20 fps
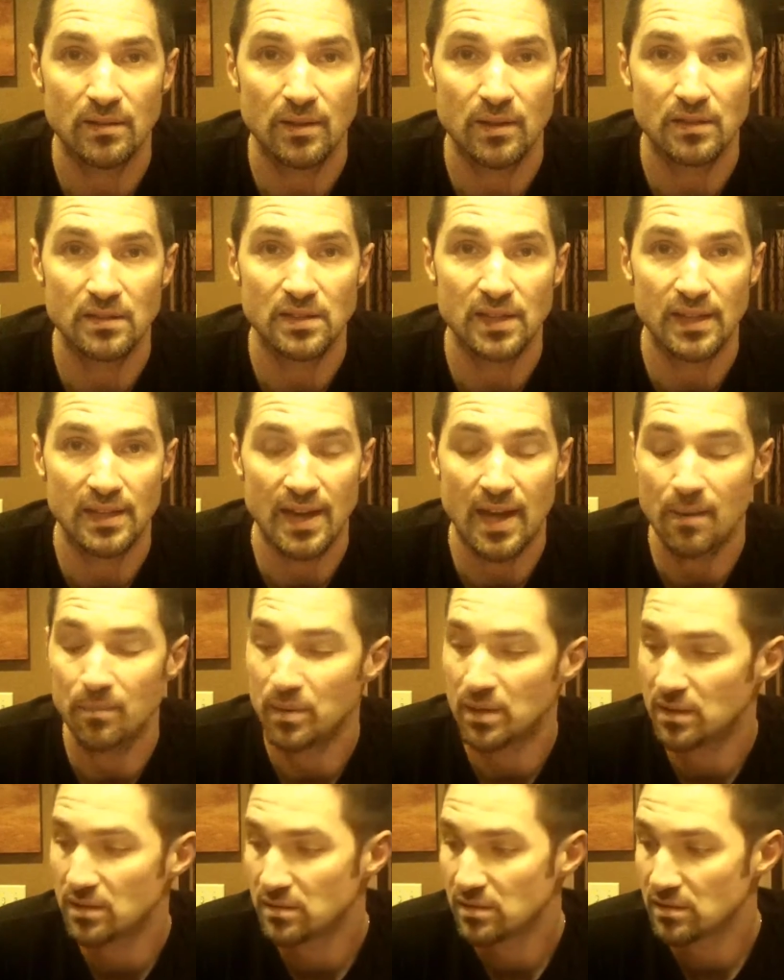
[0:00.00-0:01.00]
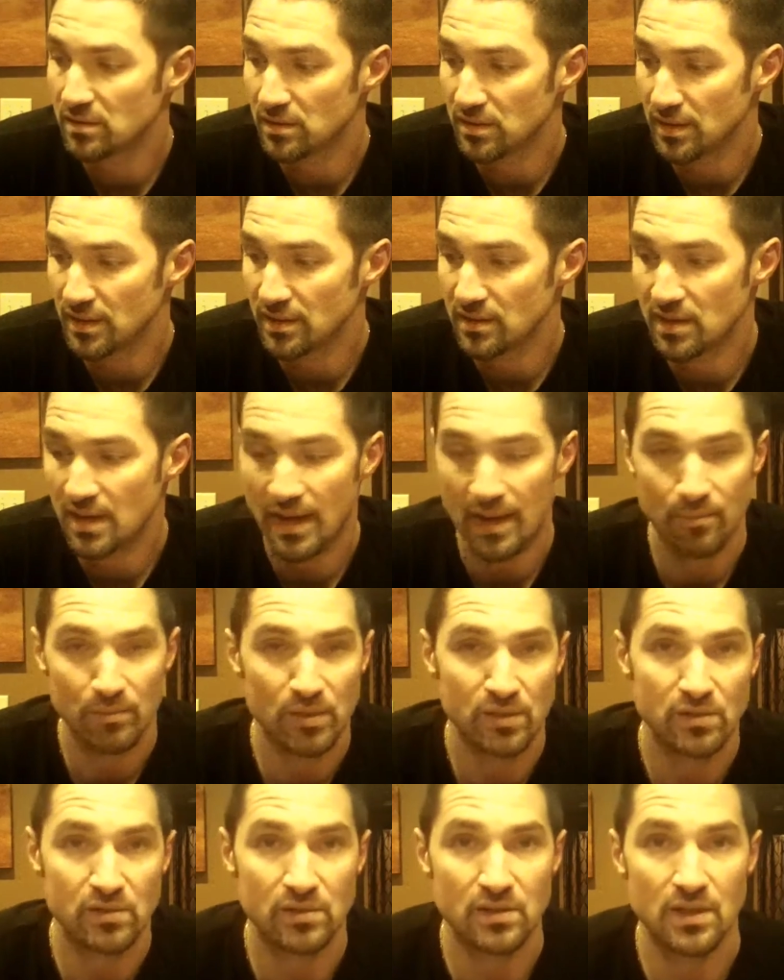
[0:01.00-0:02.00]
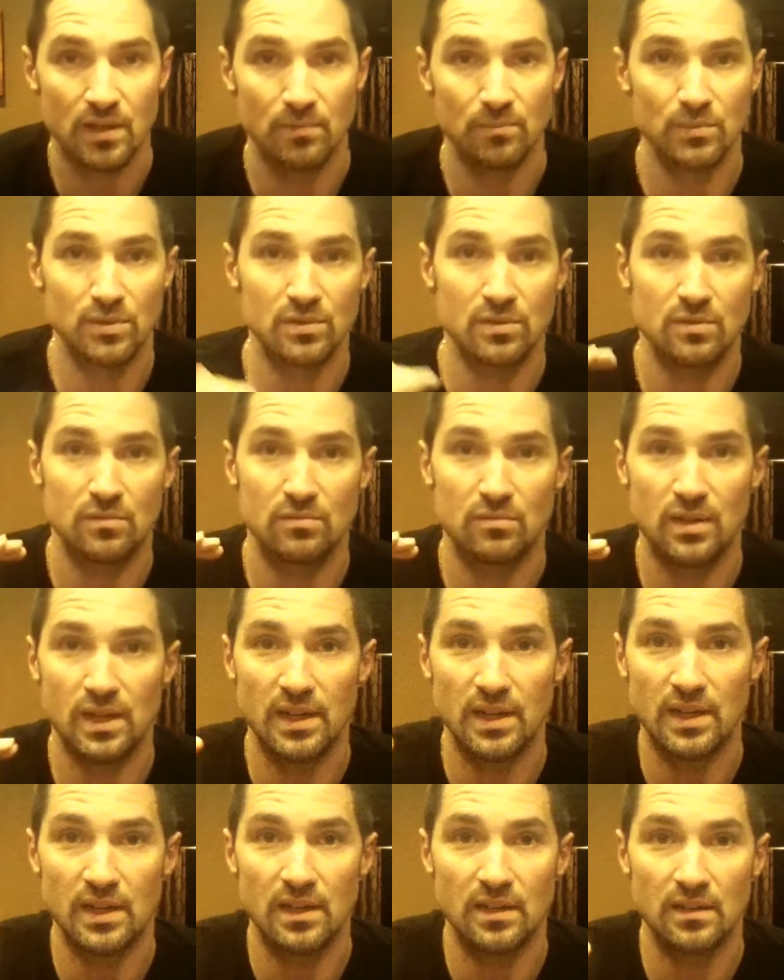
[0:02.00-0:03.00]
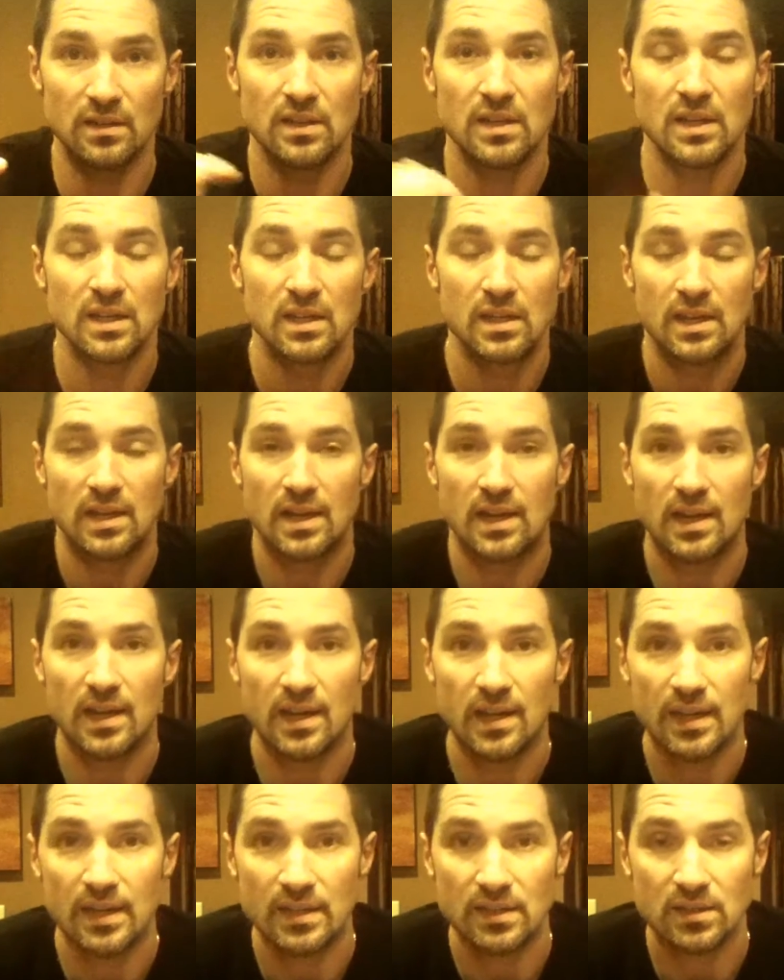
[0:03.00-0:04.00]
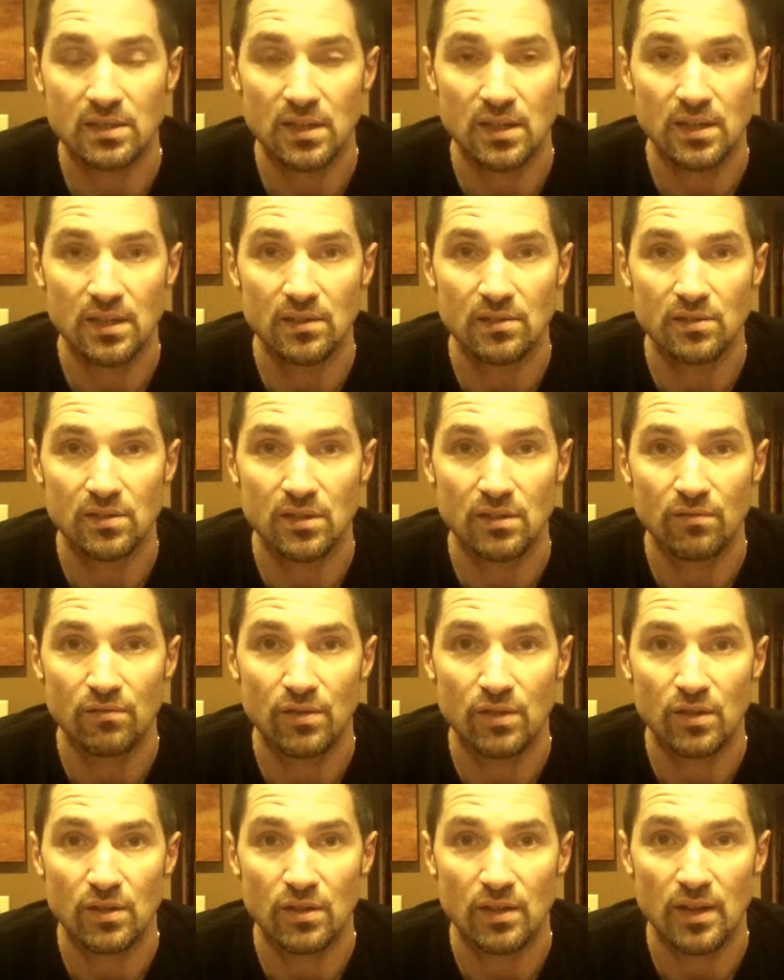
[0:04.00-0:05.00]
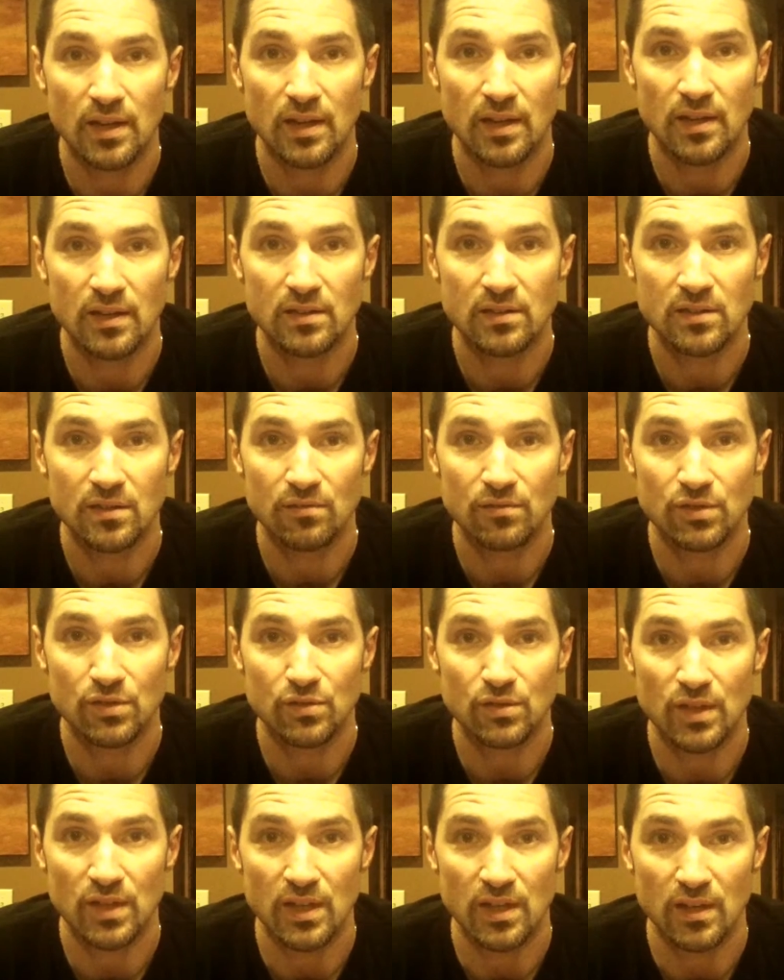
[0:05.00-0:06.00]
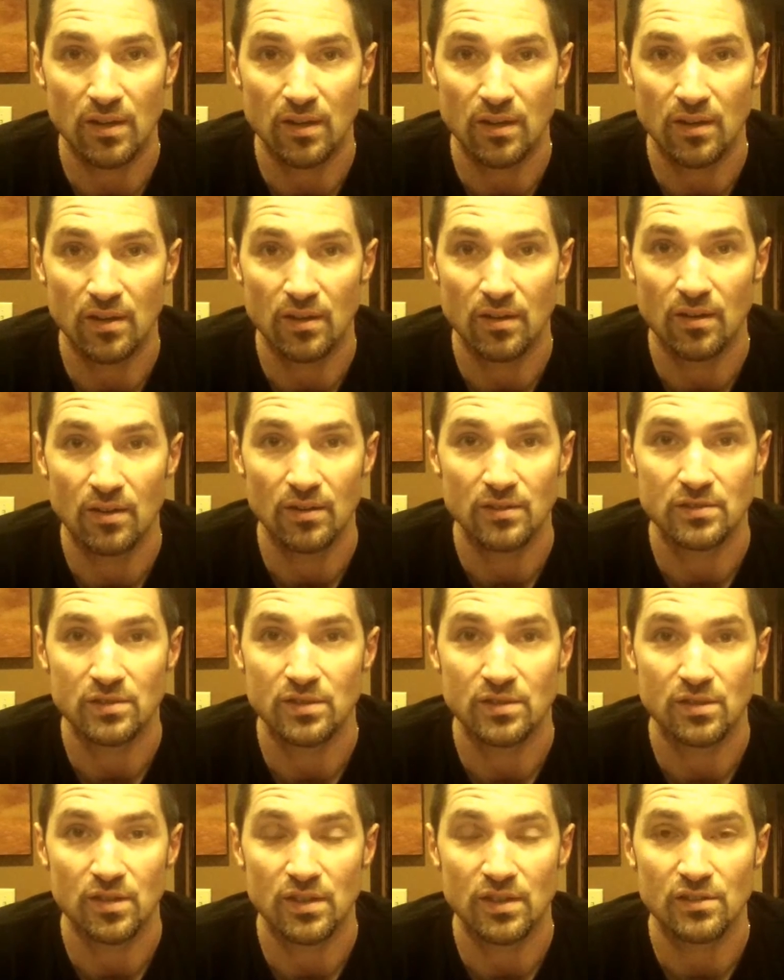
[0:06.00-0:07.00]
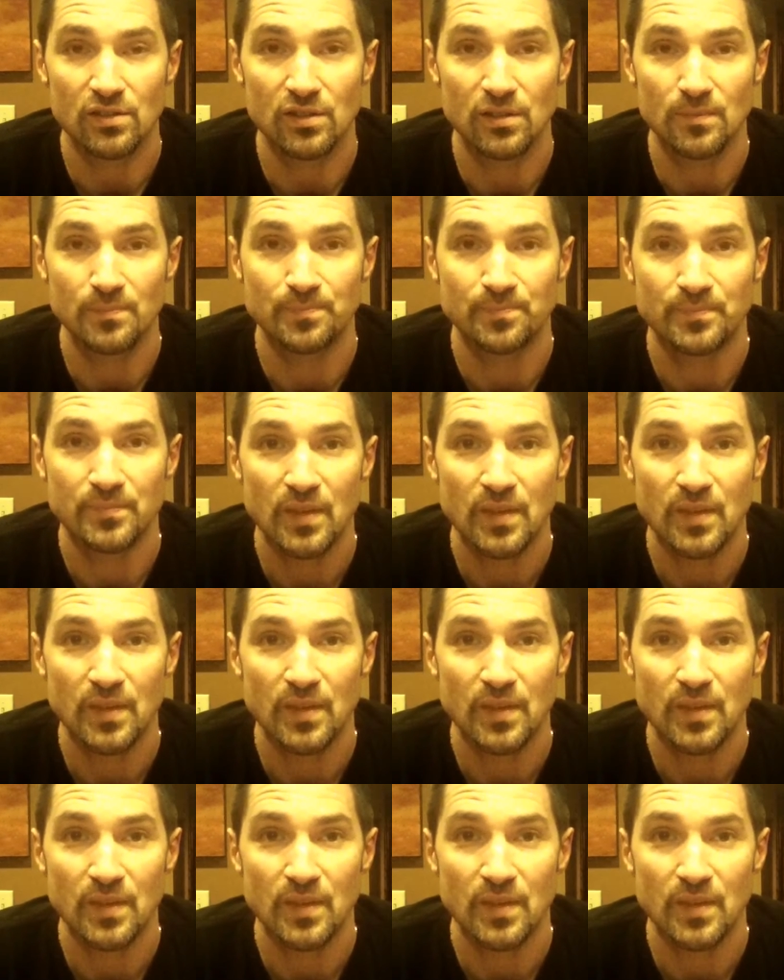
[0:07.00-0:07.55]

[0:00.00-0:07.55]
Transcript: I'm not saying that, but this is a nice cab that just comes right in, uh, and it's and it's good for uh, it's good for drinking uh, just on its own.